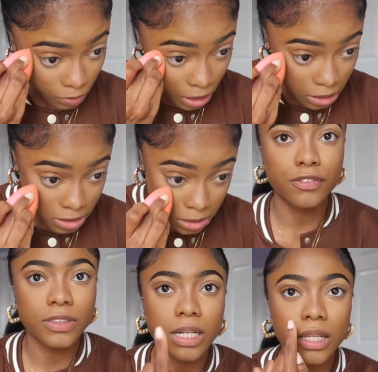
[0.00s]
That is the
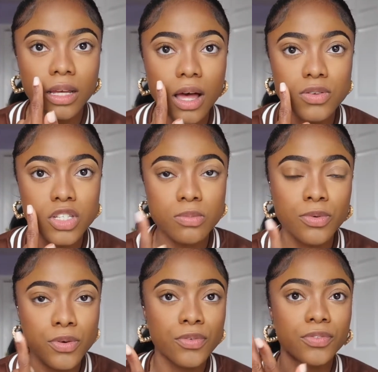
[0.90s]
difference. Like, look how
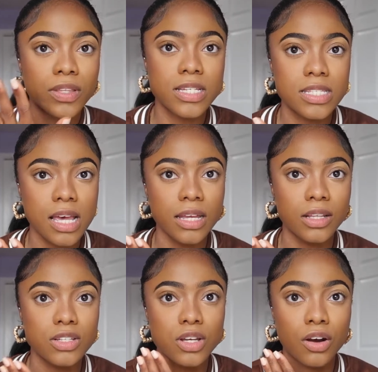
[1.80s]
smooth this side
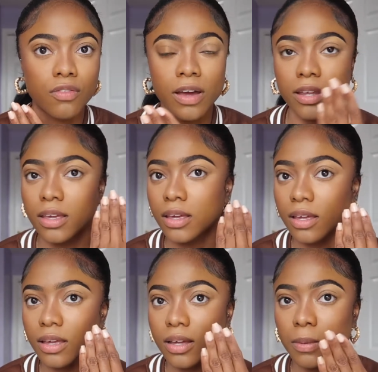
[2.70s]
looks already
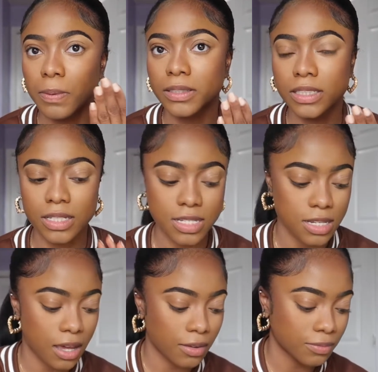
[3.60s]
compared to this
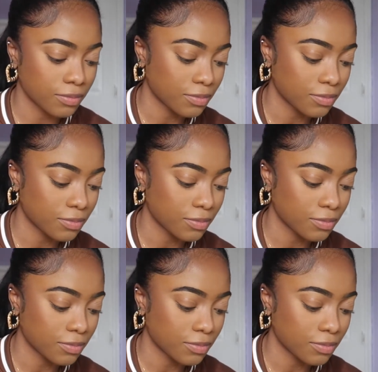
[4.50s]
side.